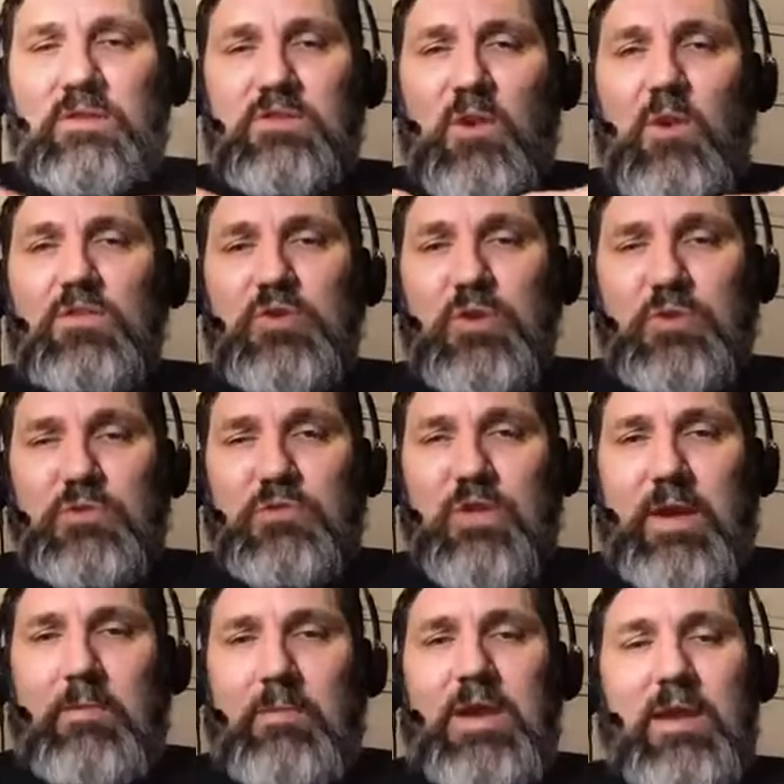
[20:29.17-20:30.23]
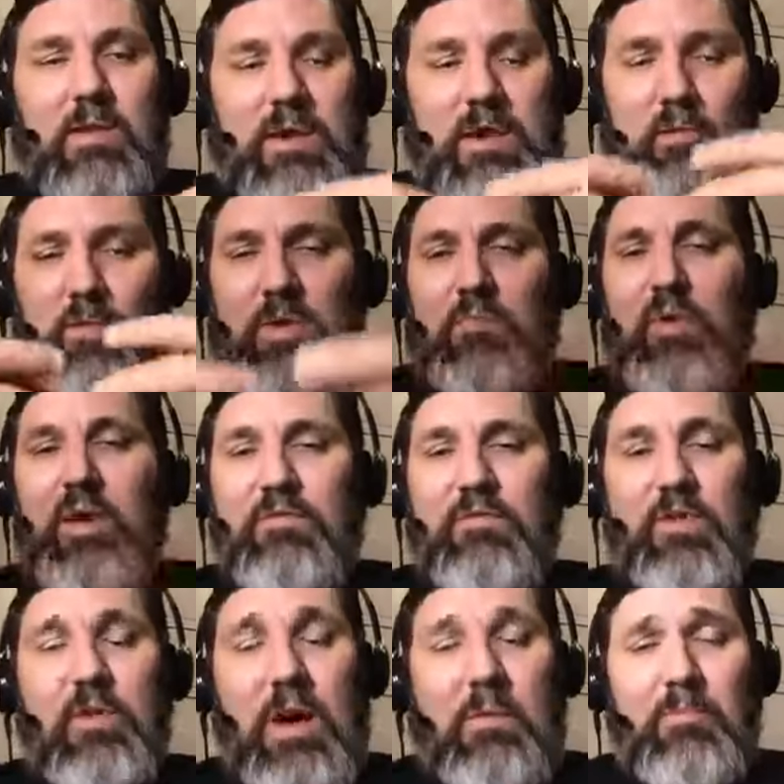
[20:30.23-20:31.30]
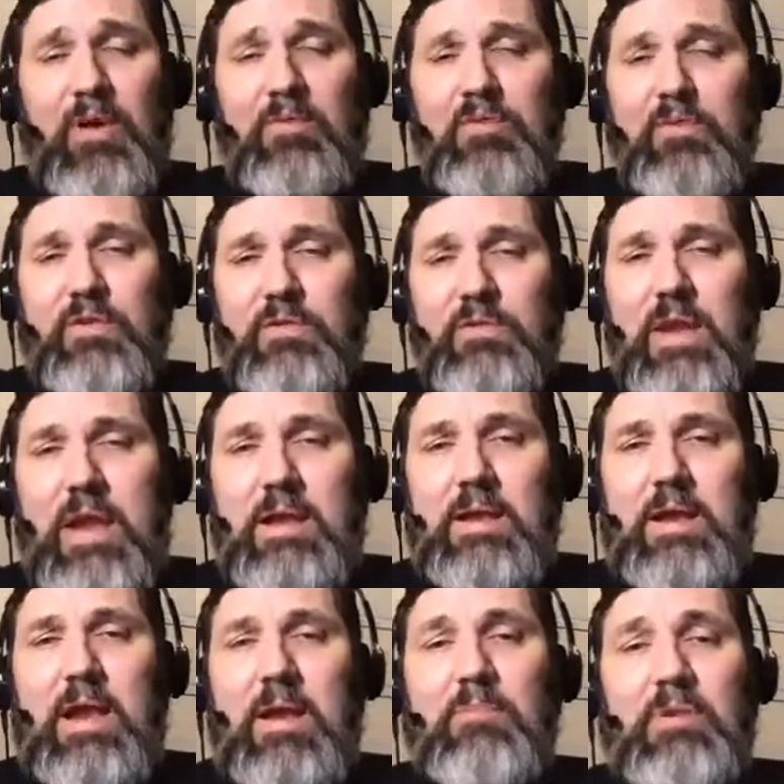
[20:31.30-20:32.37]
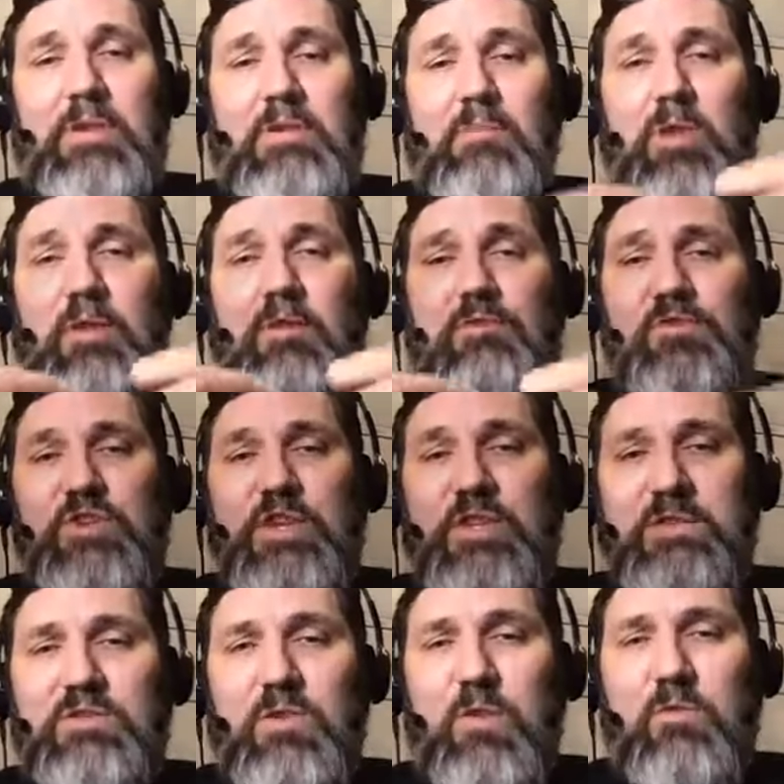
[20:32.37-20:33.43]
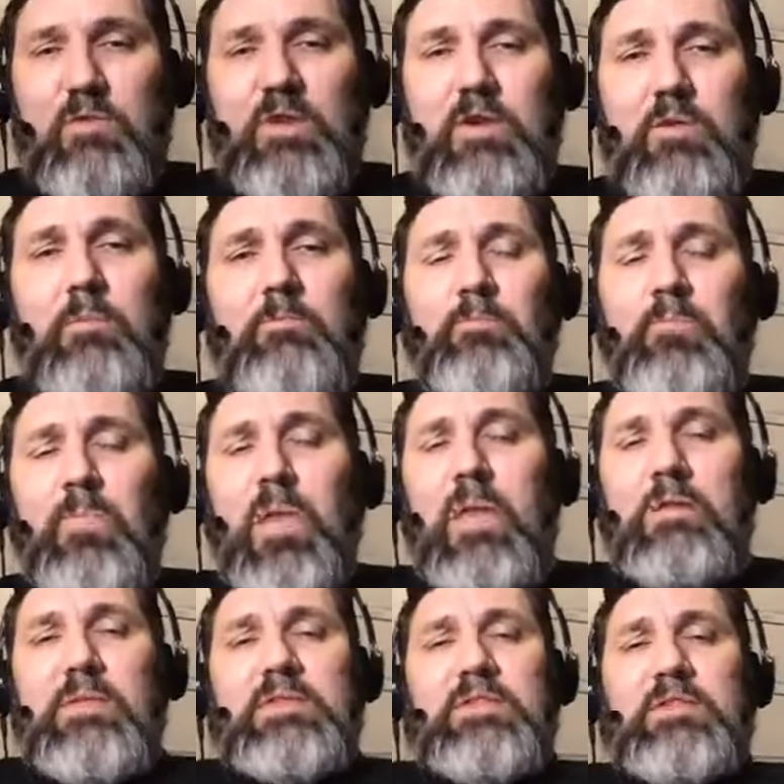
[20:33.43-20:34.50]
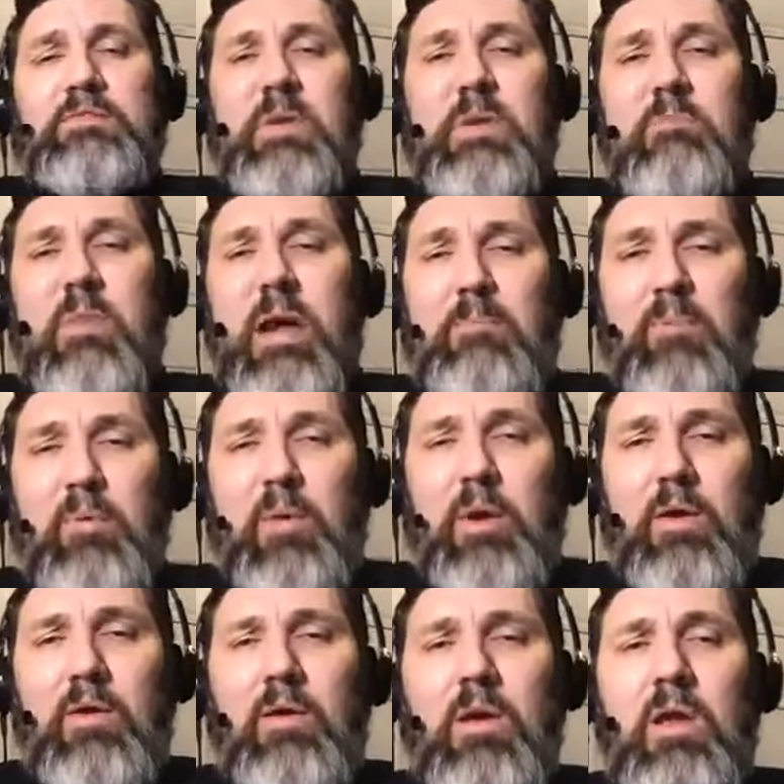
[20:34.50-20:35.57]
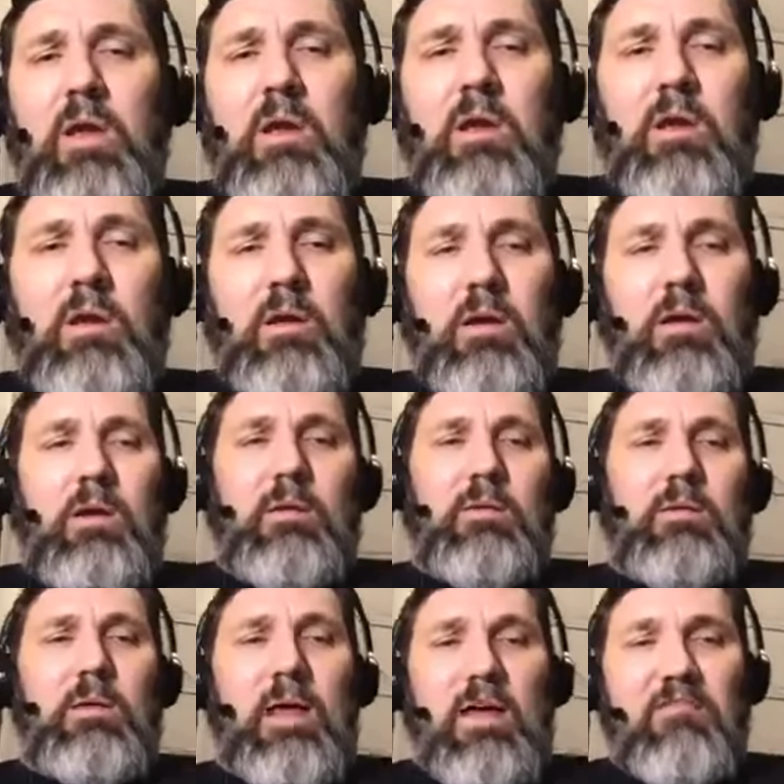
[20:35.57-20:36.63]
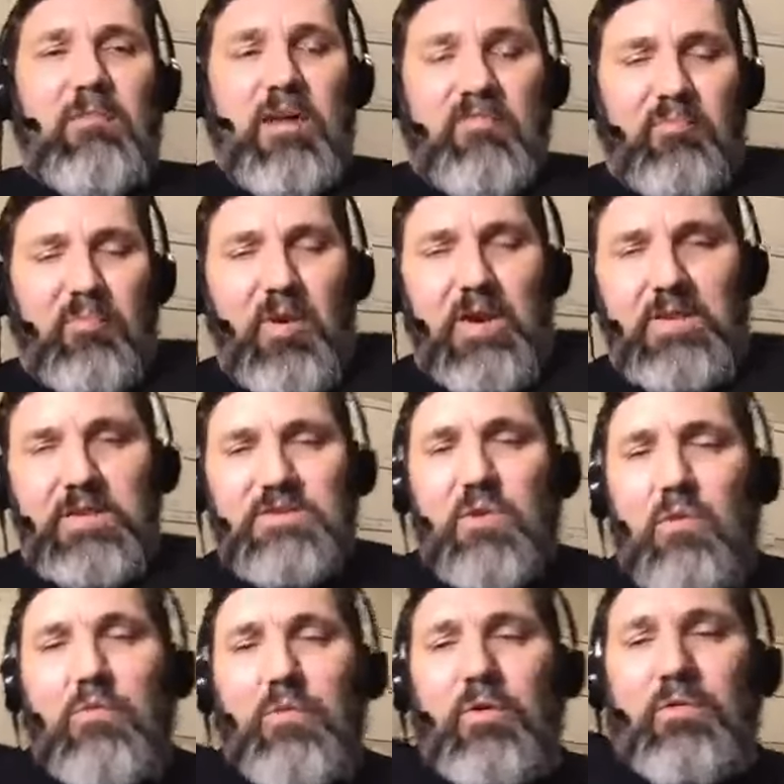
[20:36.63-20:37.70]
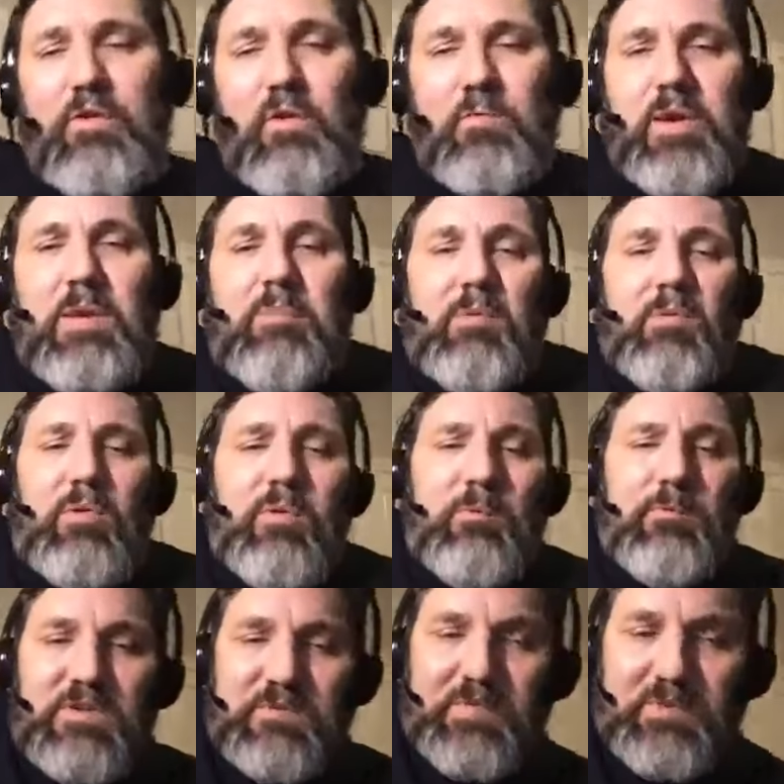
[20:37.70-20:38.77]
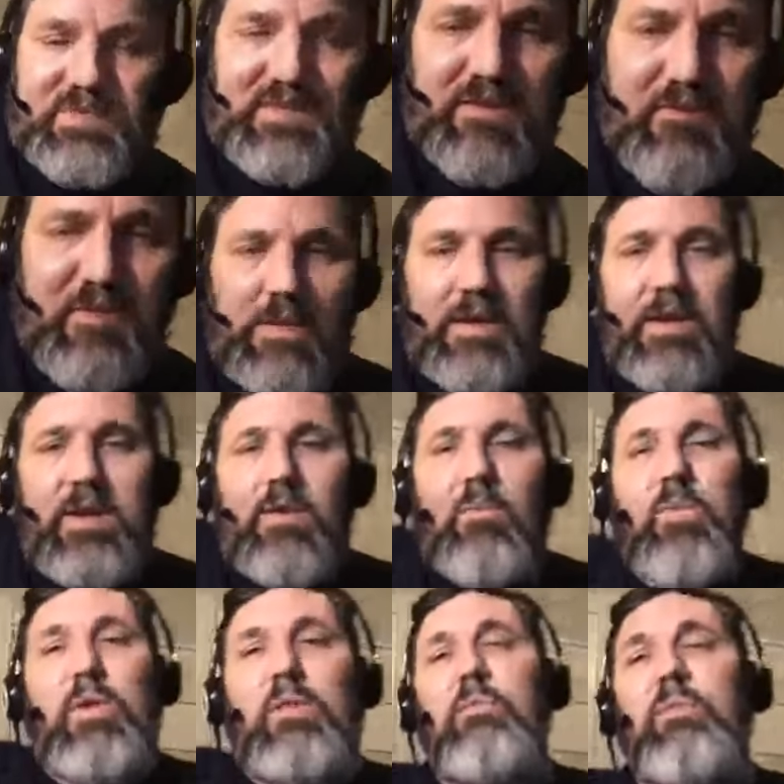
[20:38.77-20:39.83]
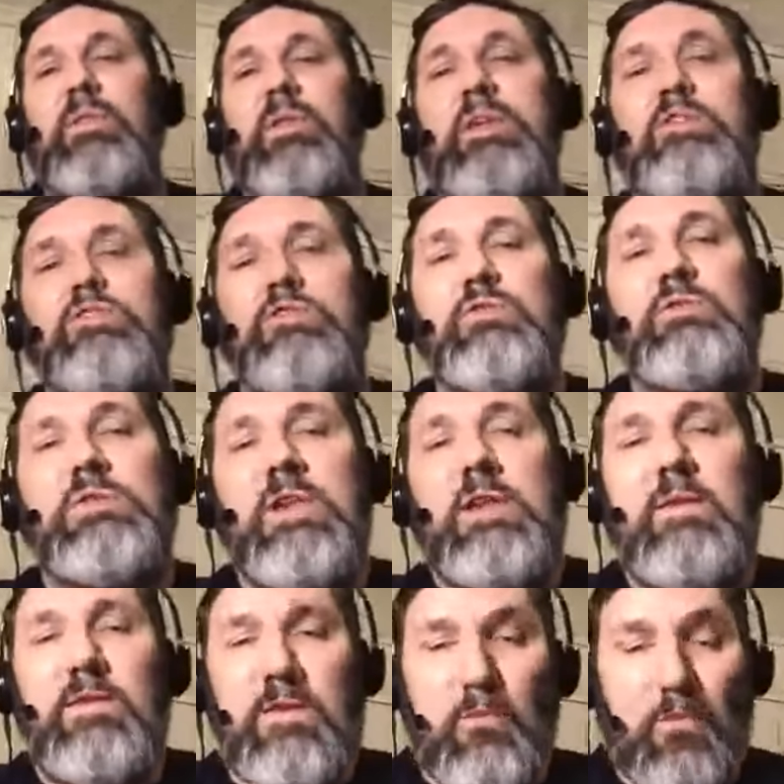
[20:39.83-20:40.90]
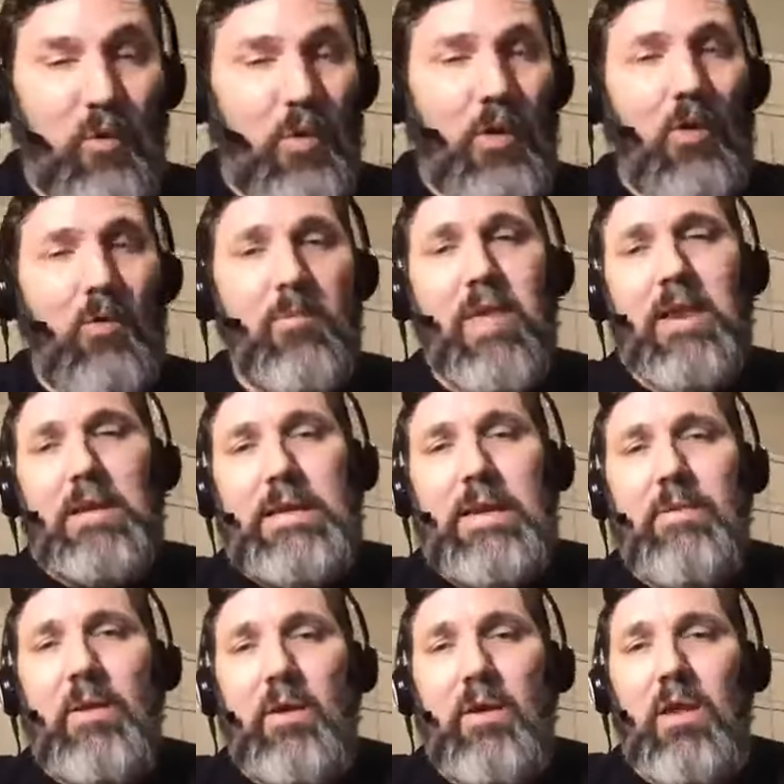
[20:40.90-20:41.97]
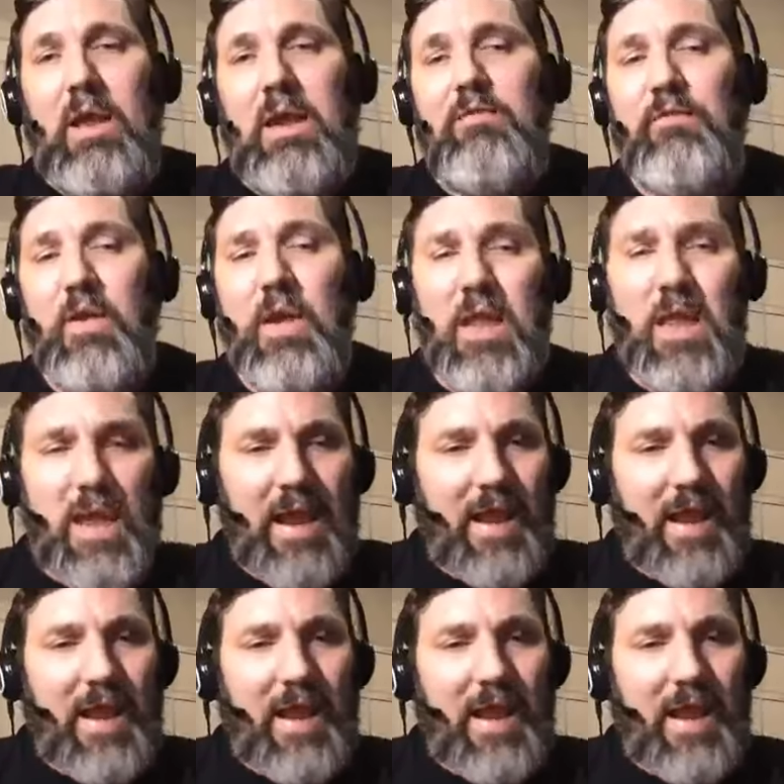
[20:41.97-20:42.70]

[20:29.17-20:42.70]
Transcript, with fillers: This is our church family, and, and we pray for you. I pray for you daily. I plead the blood of Jesus over you. This has been my prayer uh, I've, I've prayed this over a few people specifically with, with issues in, that were going on medically in their life.